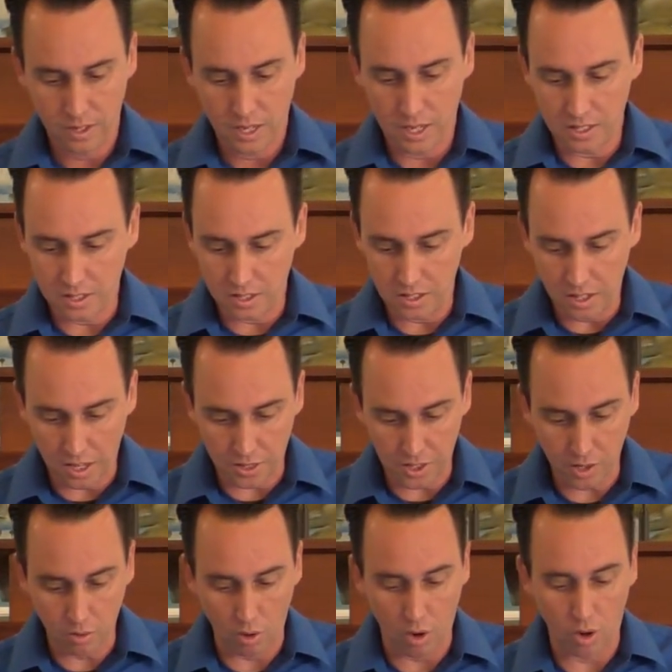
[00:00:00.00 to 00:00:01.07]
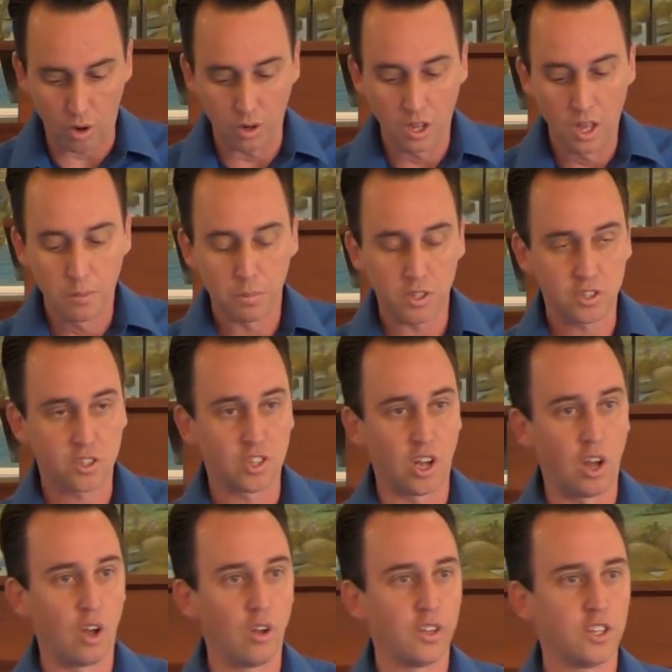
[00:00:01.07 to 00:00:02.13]
He had done nothing wrong, but
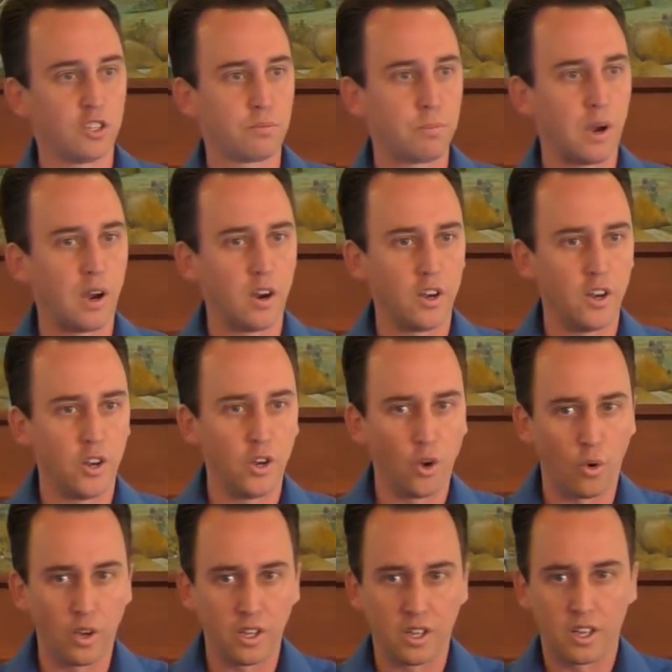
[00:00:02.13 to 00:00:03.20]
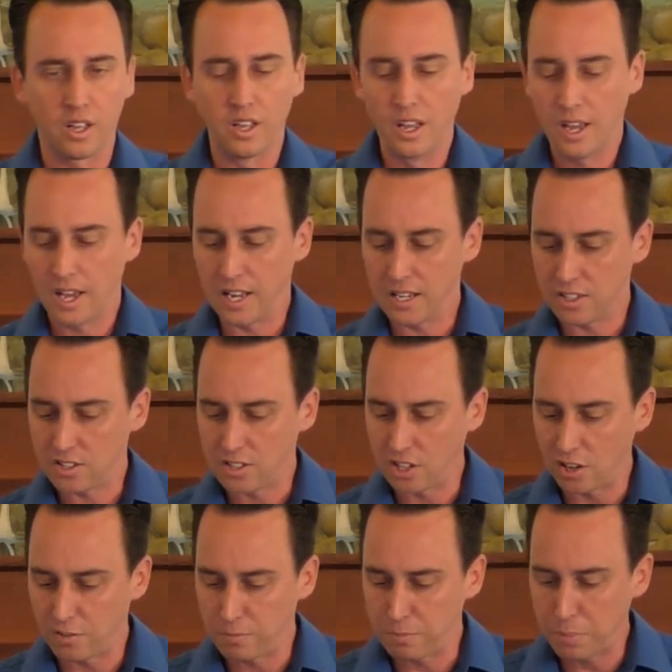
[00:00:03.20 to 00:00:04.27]
Saul and his paranoia and his
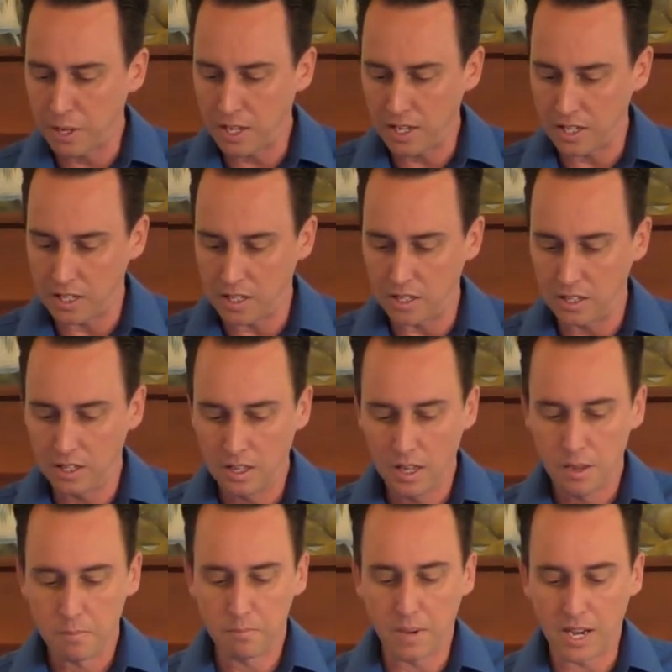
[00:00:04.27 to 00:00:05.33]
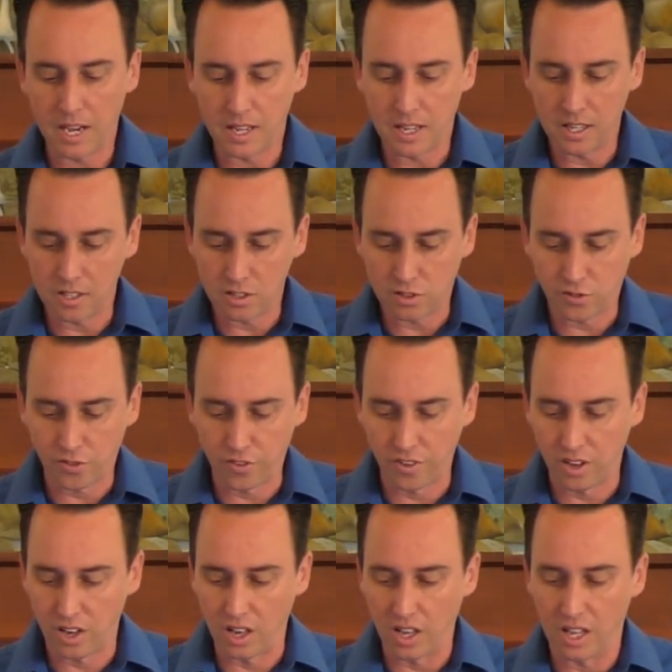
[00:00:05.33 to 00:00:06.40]
self-pity, man, it just
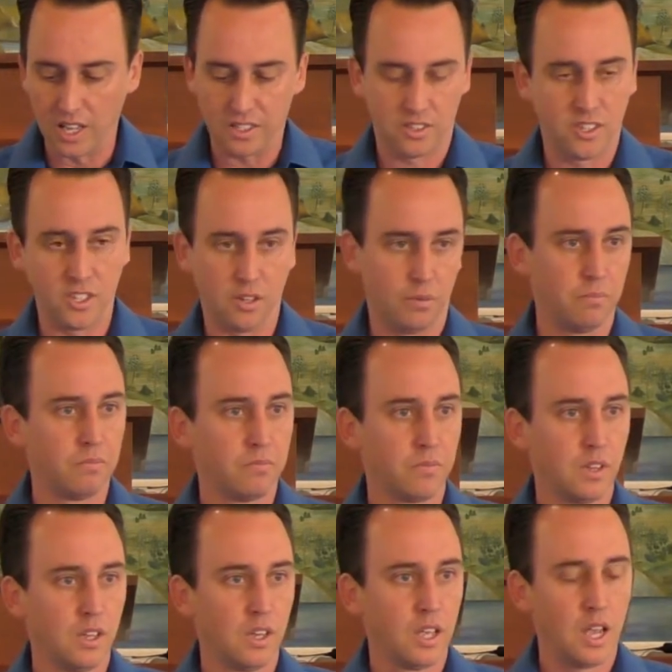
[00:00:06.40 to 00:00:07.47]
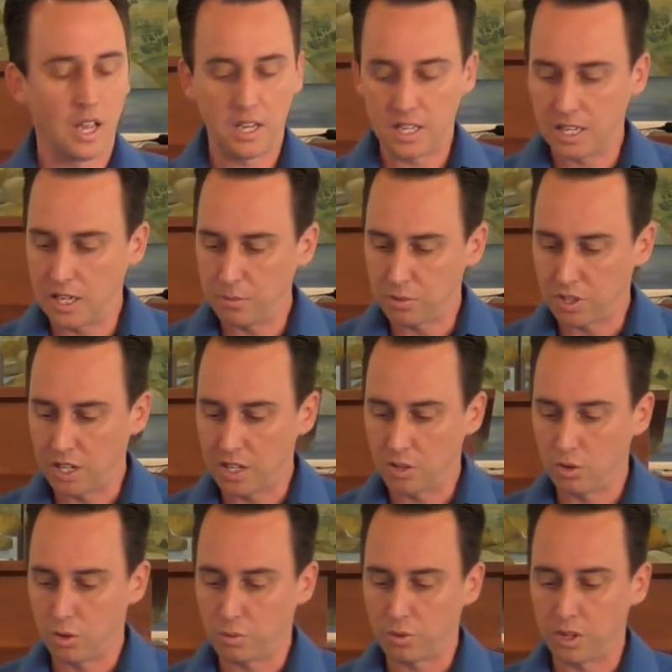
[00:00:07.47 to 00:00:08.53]
floods him. And he keeps thinking
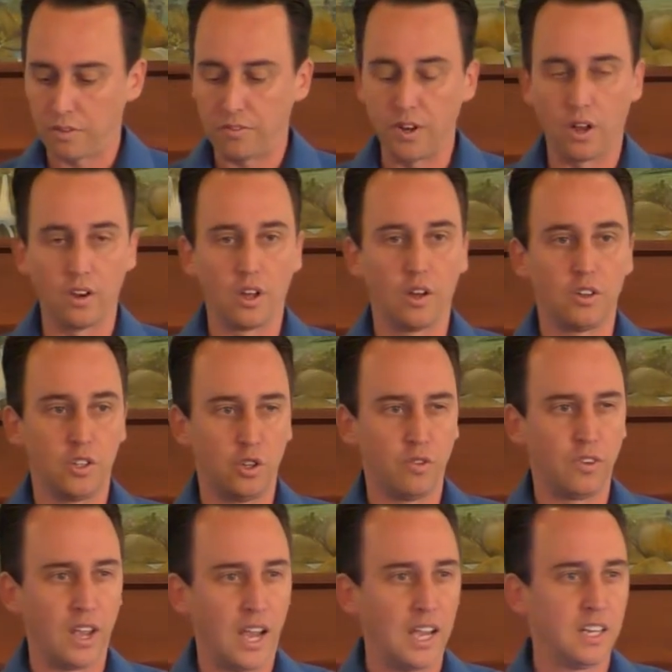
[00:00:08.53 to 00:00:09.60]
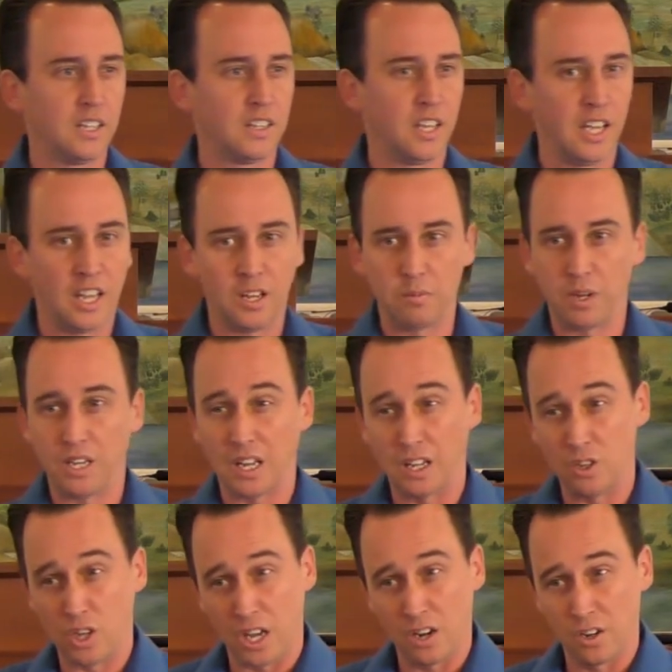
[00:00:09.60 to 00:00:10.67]
to himself, no, no, you've aided the enemy. Now,
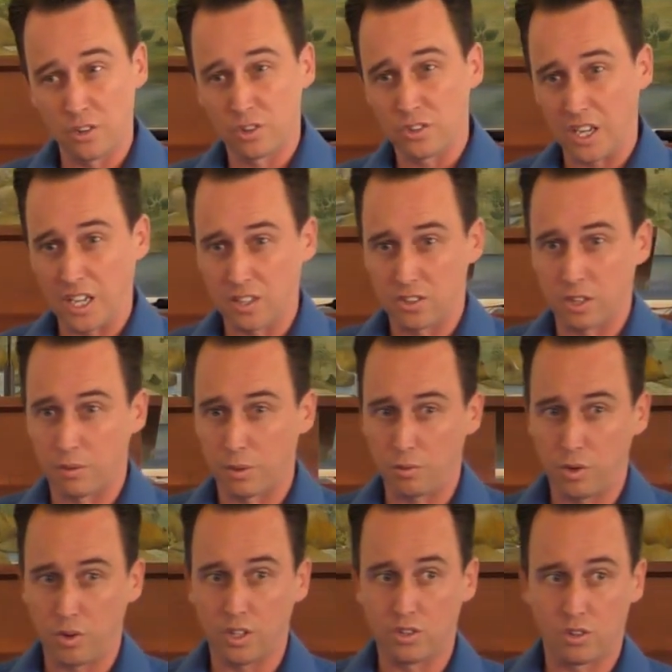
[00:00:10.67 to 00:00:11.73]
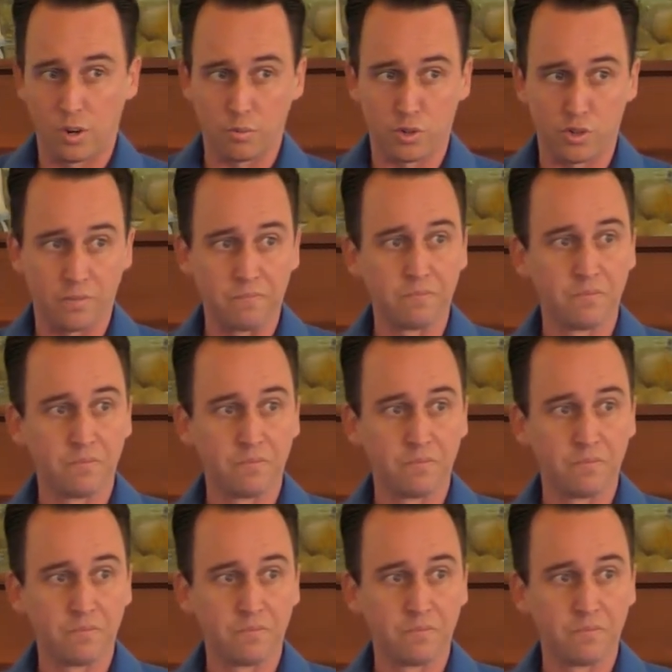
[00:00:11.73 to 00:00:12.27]
you've got to understand something when you read Scripture.